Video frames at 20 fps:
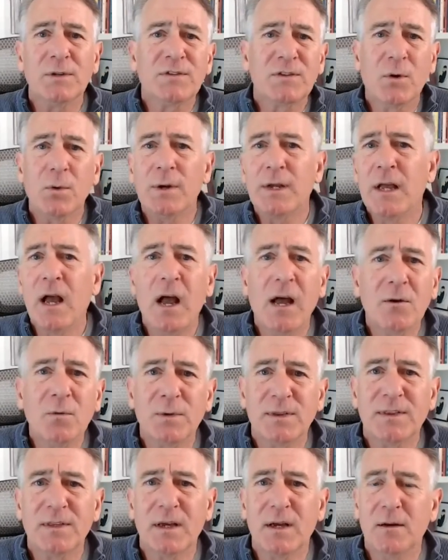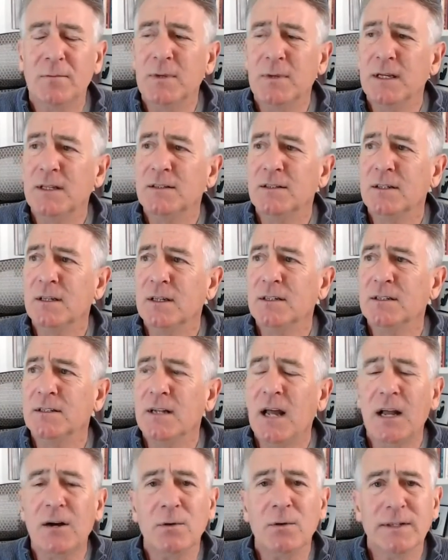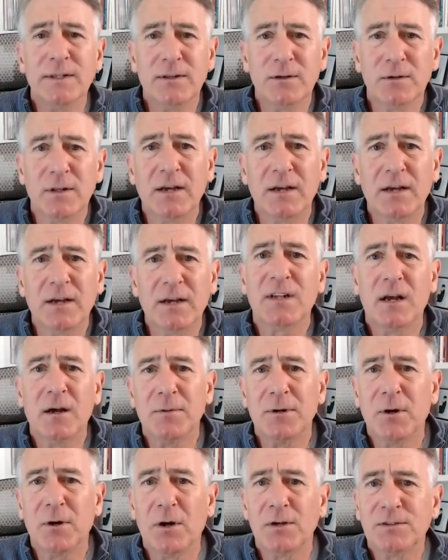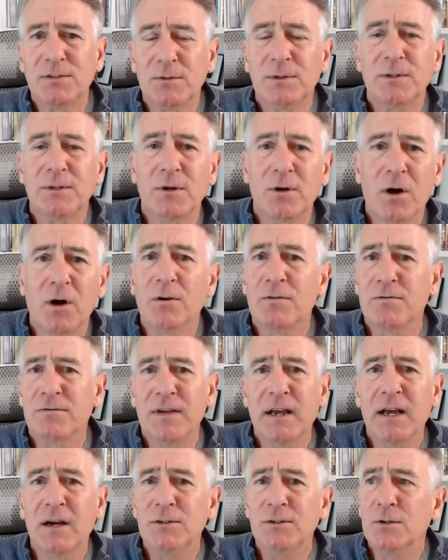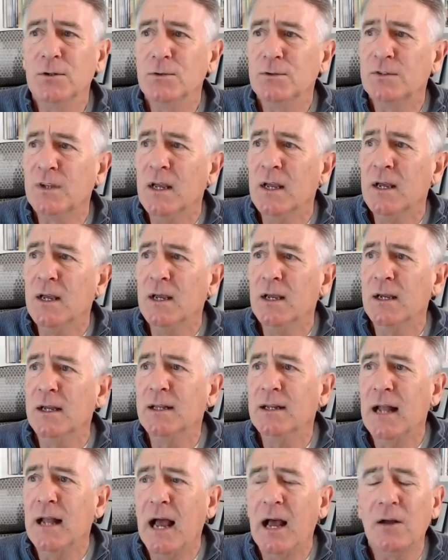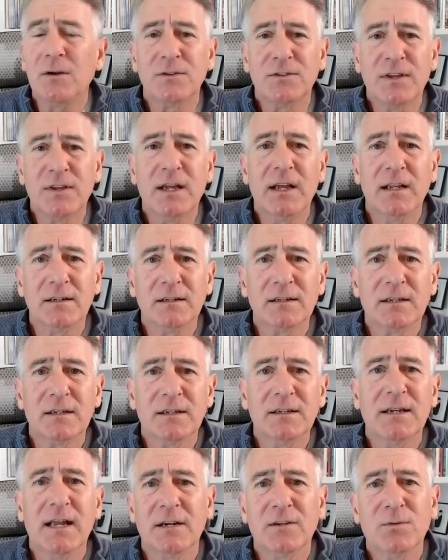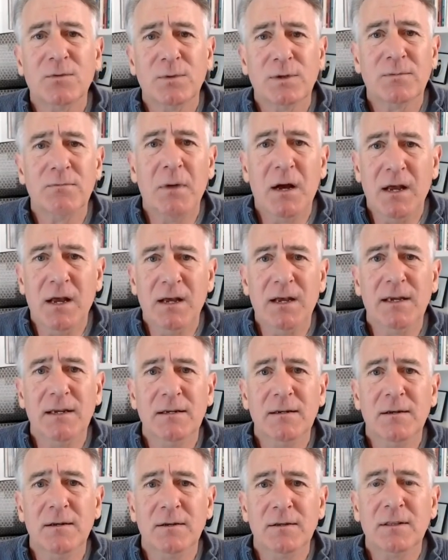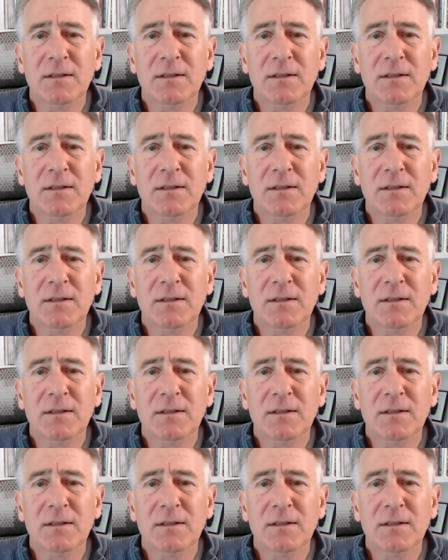going on with them in not only their lifestyle, but also in their heart values? And how does that connect with mine?